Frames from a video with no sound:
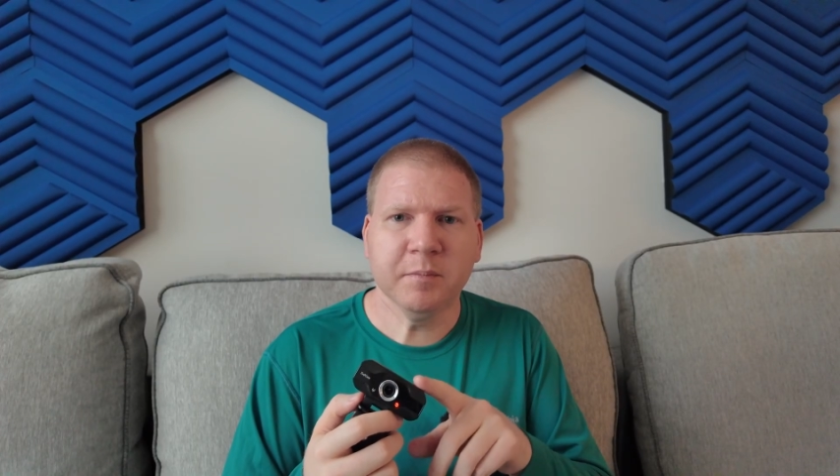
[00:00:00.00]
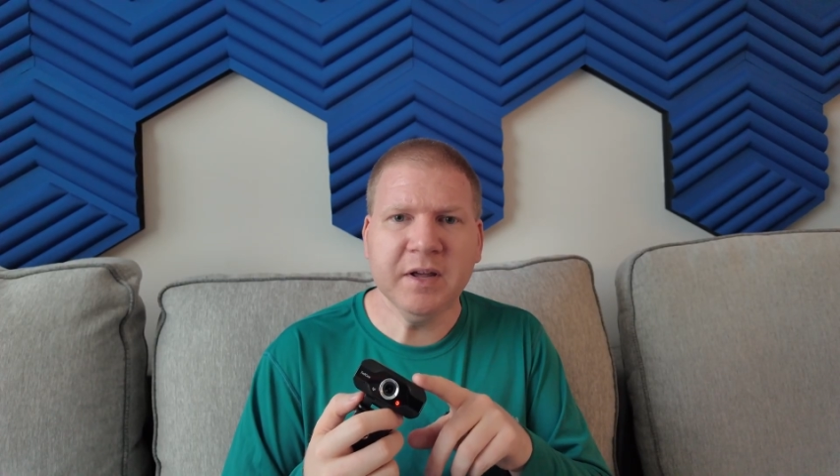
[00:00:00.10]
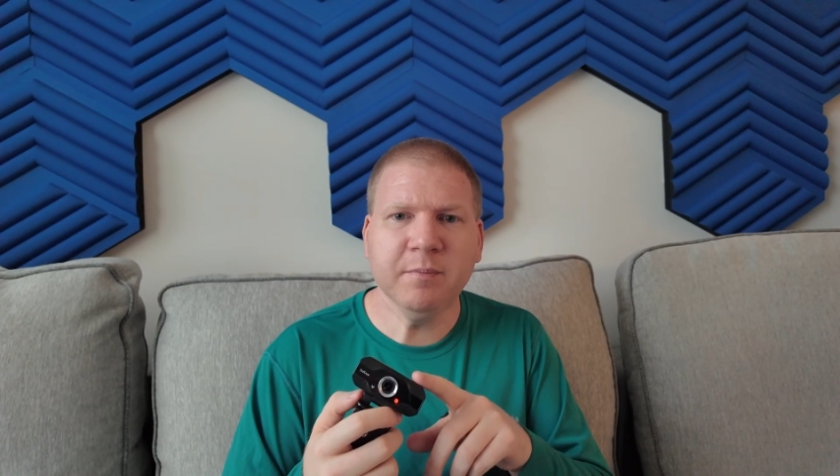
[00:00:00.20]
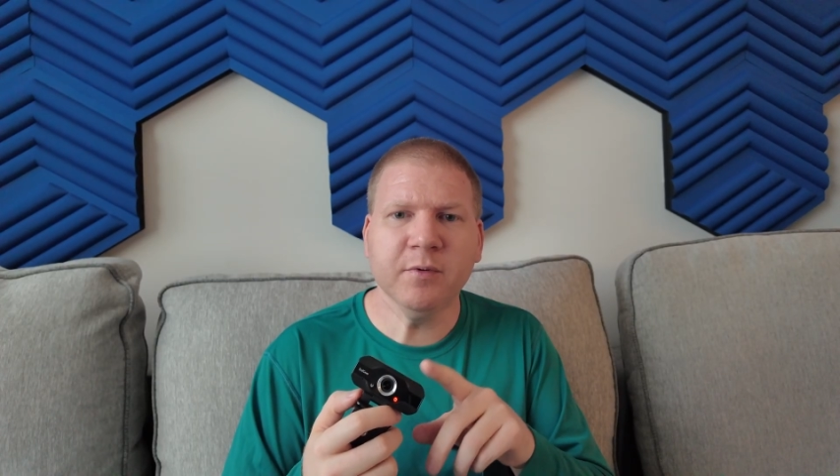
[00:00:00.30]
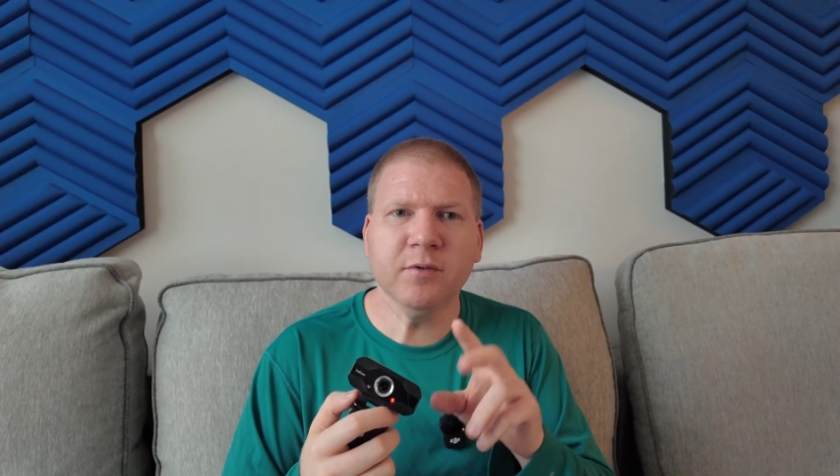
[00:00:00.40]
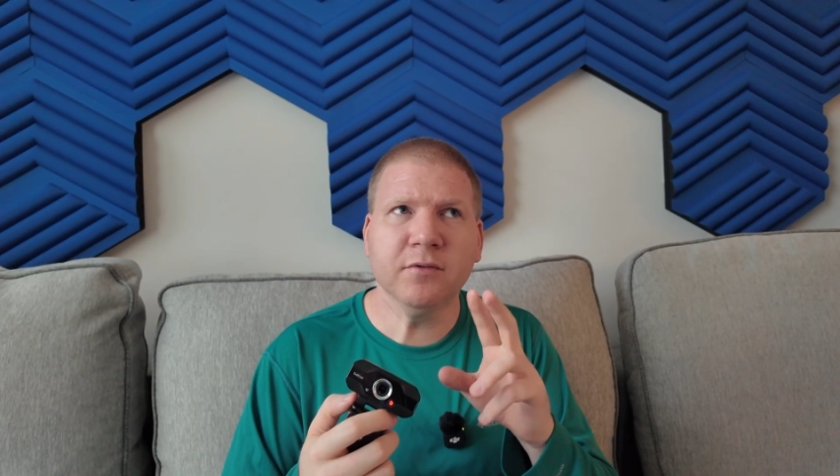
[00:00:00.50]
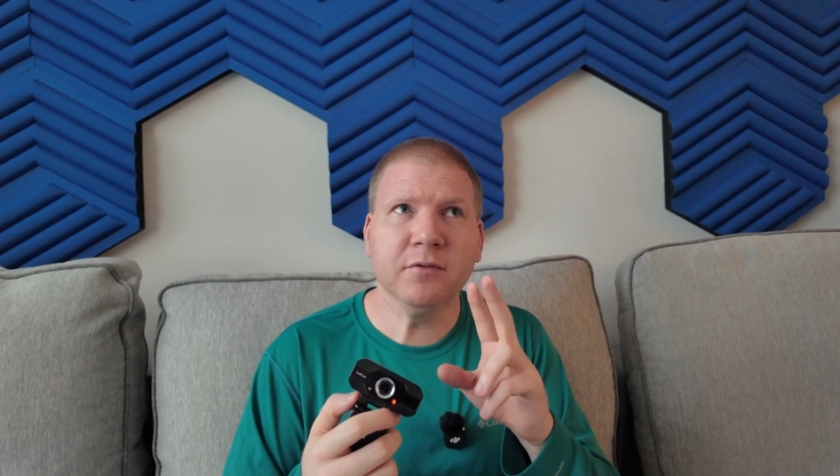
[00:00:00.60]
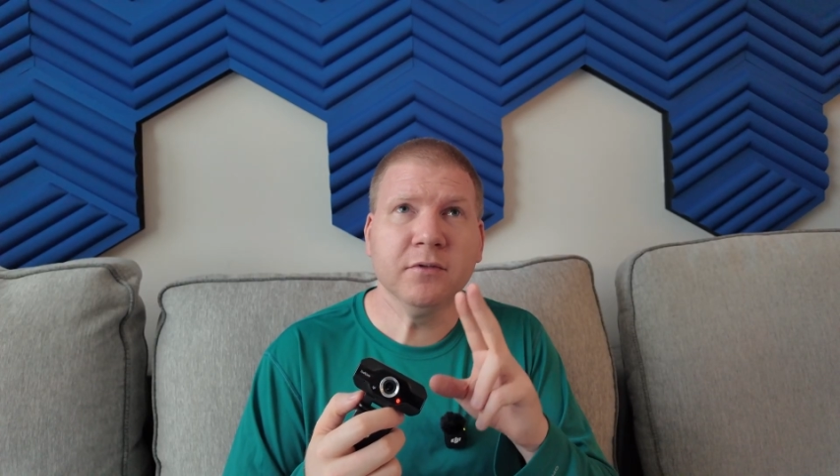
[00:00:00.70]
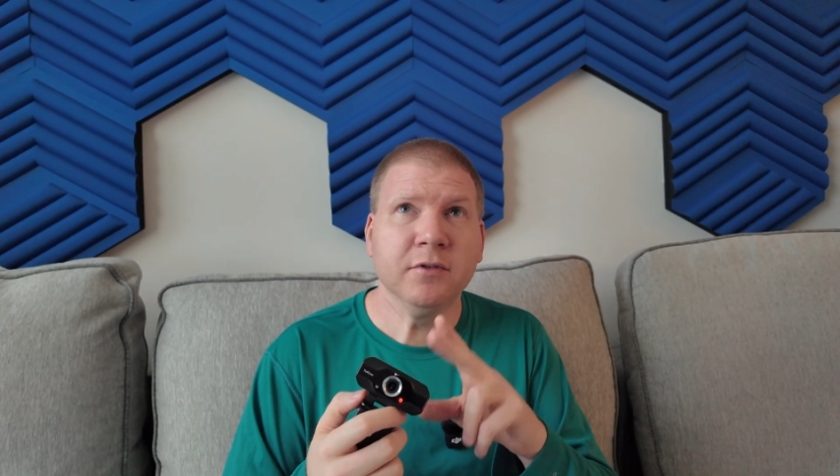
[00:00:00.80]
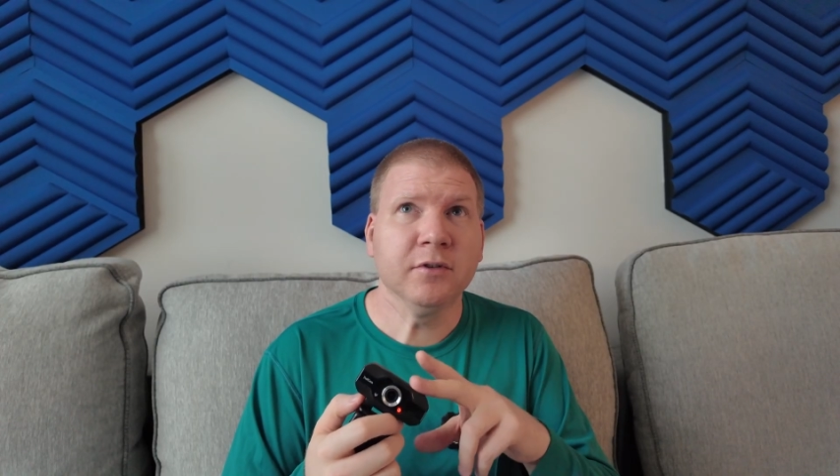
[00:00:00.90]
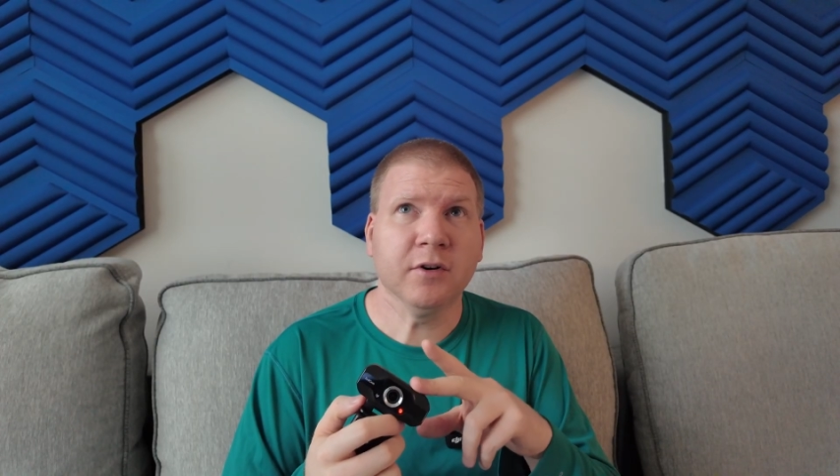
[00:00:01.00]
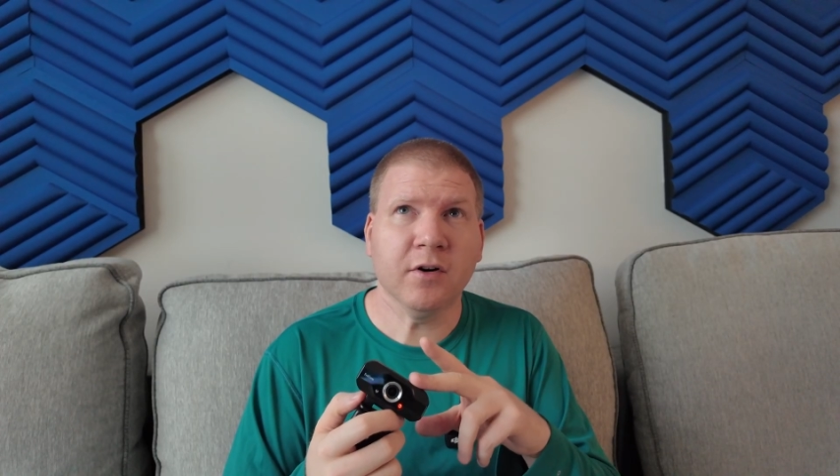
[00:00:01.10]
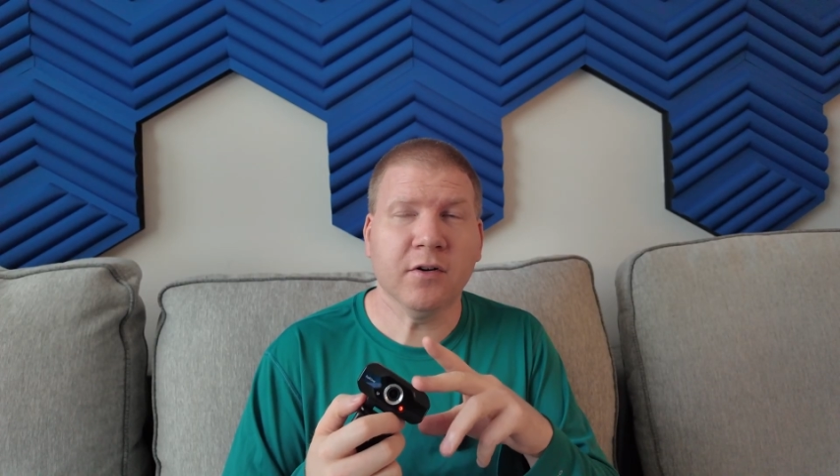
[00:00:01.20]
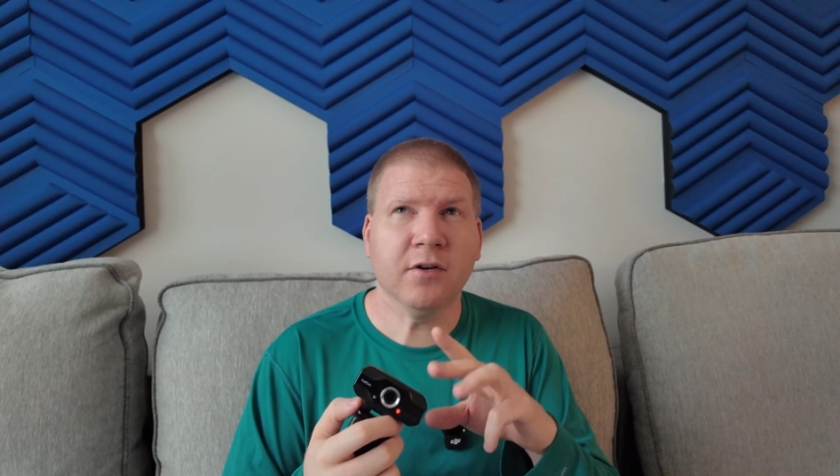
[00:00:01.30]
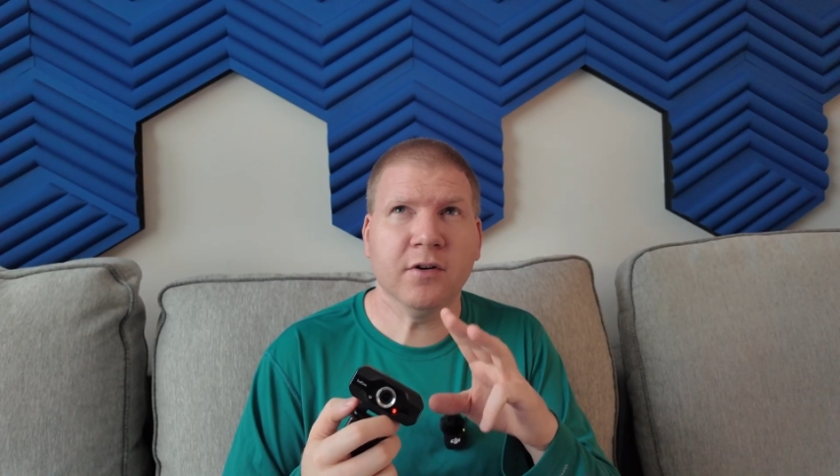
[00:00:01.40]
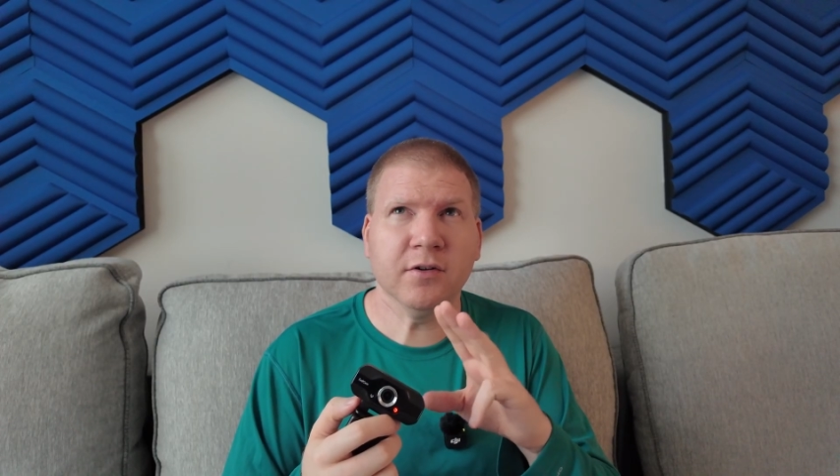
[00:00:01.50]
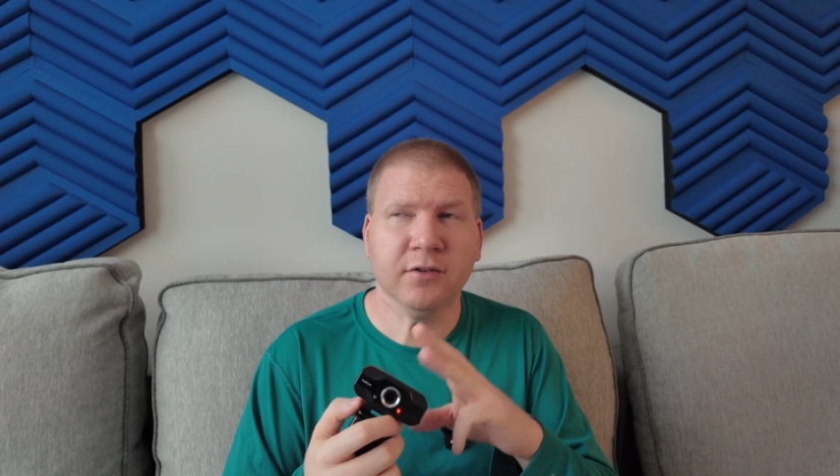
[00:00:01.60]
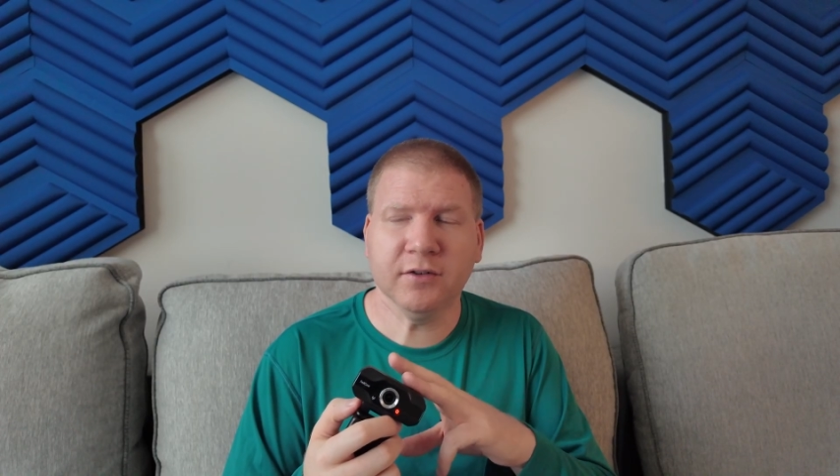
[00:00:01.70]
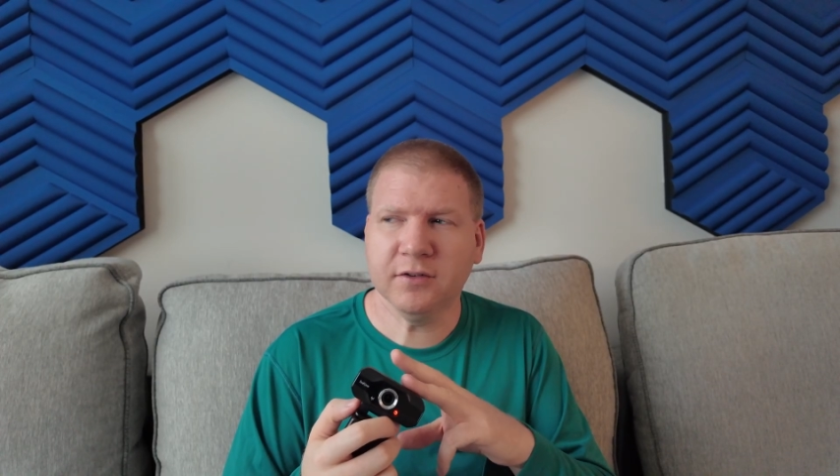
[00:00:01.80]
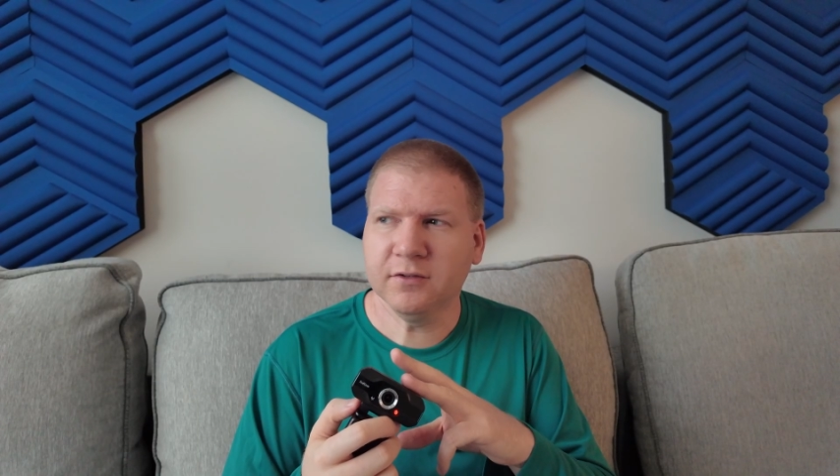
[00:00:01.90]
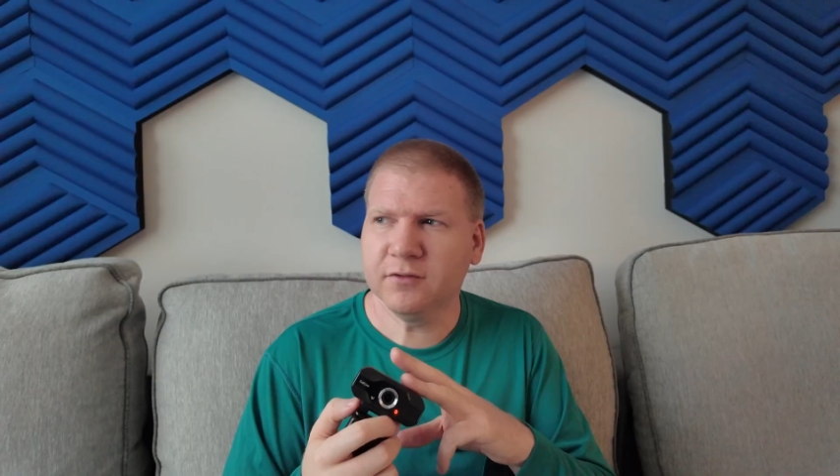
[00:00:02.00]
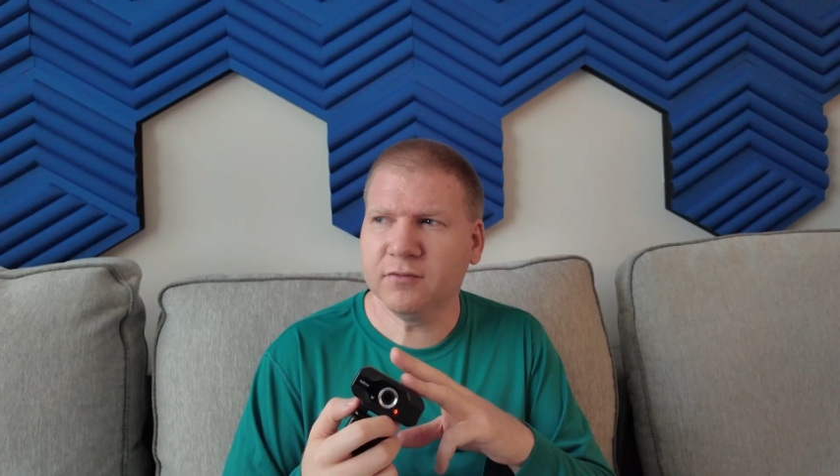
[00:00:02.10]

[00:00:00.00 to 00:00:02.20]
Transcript: people, cars,